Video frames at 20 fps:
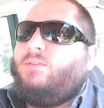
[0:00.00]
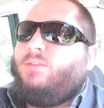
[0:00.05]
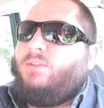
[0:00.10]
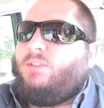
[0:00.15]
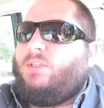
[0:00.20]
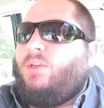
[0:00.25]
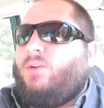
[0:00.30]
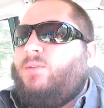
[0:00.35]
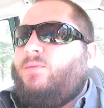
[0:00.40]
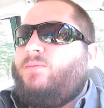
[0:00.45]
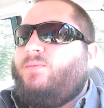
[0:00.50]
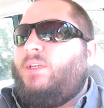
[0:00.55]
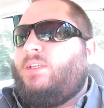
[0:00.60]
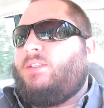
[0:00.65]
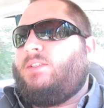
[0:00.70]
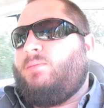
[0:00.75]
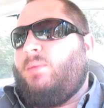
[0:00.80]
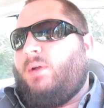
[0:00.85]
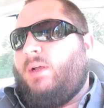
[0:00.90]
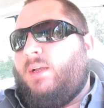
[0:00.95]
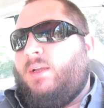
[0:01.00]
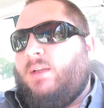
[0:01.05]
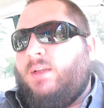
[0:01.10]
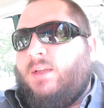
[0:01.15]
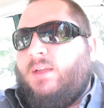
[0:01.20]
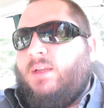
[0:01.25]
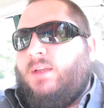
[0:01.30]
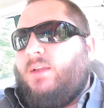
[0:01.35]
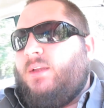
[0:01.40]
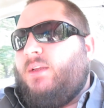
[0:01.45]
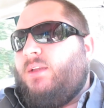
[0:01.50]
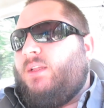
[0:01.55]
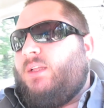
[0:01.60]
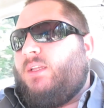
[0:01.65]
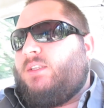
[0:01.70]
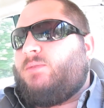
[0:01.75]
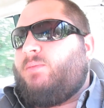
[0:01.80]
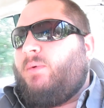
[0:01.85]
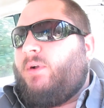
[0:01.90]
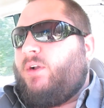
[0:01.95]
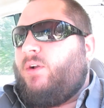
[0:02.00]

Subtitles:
So that's my